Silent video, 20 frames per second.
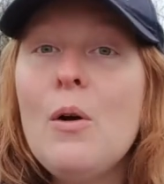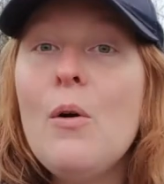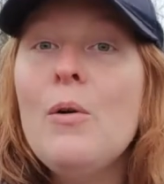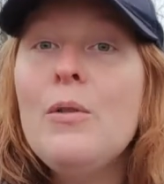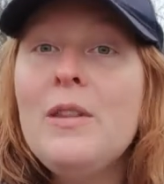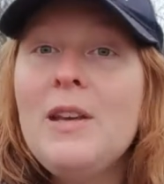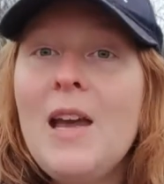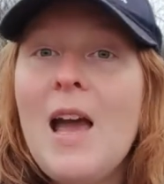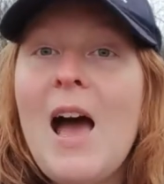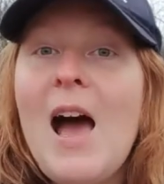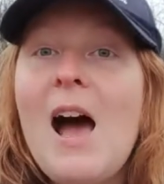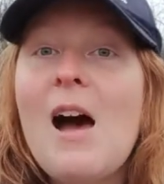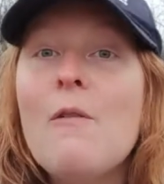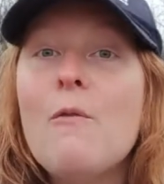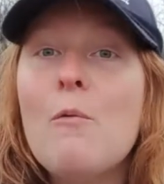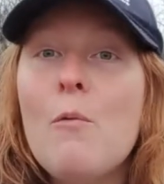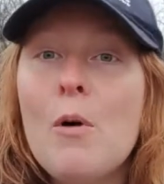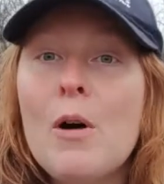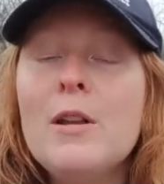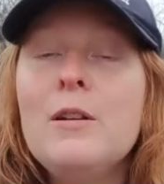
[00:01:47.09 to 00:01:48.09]
only
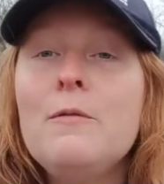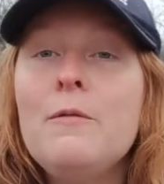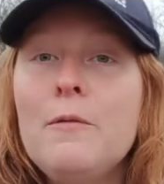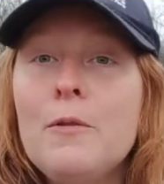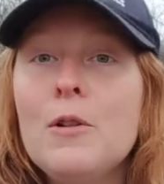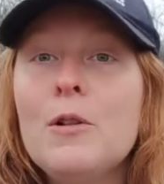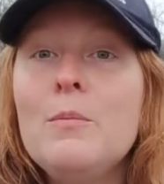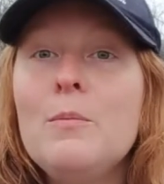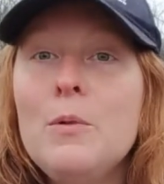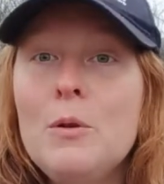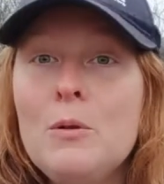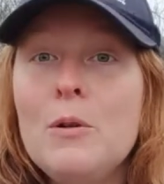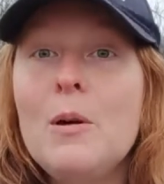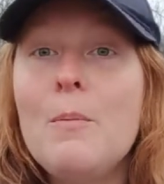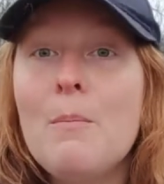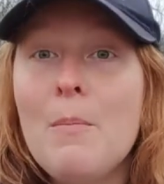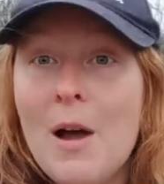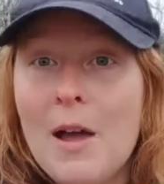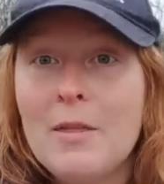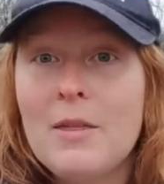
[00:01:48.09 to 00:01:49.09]
have one full moon a
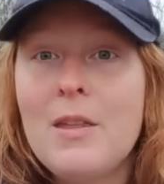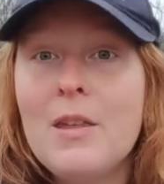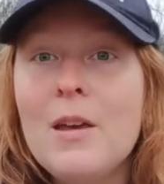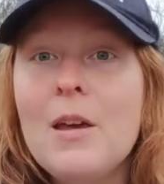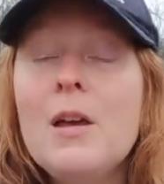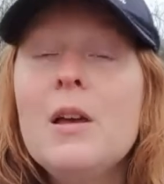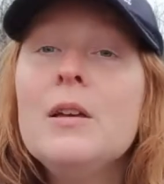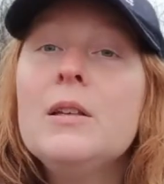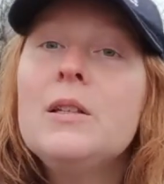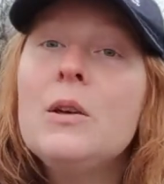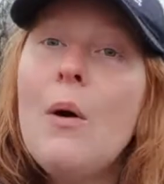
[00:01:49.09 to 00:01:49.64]
month.